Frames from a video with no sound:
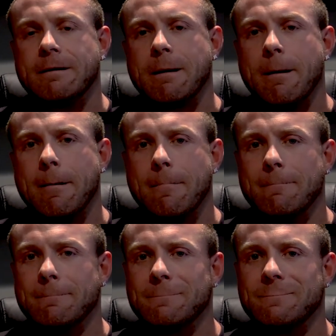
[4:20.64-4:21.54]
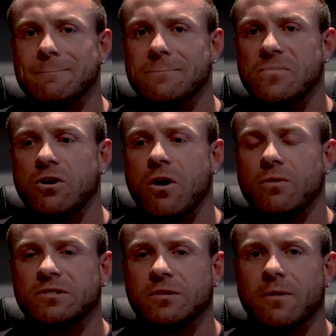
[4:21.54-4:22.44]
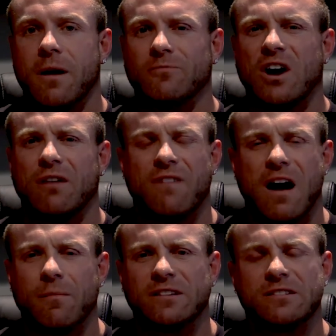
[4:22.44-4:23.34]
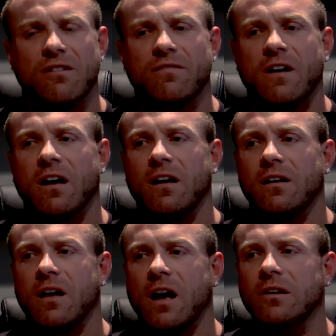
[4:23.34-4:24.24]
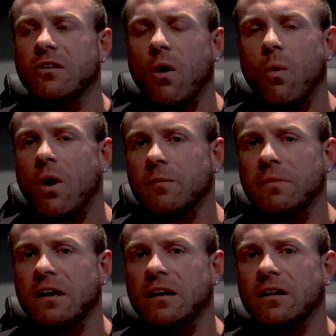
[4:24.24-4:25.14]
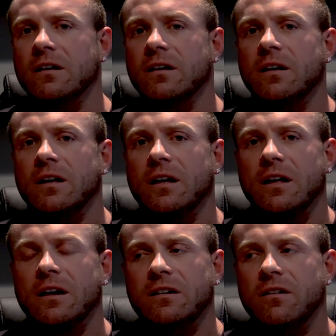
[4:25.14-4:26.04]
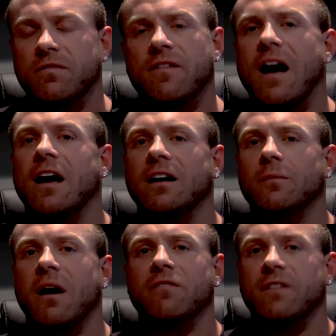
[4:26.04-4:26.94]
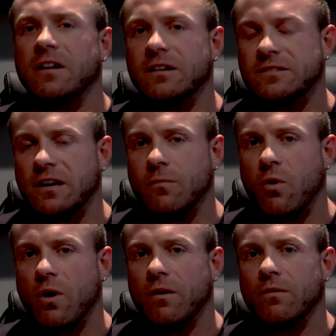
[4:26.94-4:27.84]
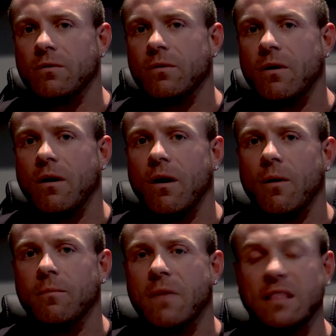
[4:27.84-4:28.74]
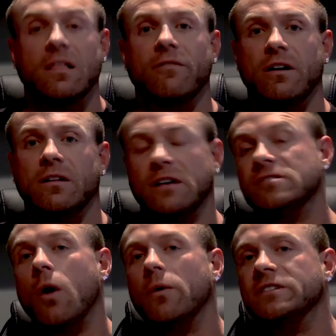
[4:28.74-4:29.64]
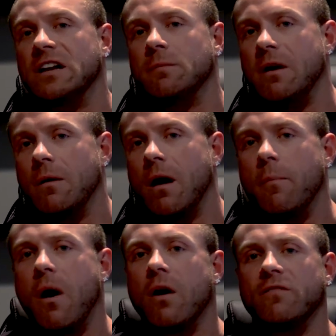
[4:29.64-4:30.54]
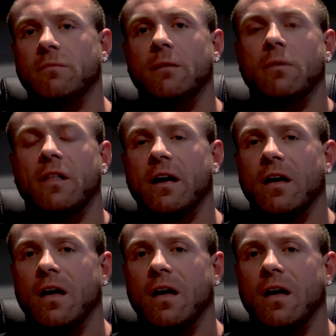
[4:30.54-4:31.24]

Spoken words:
So I'm trying to find myself. I don't want to be defined by fitness anymore. I love it. That's always going to be a part of me, but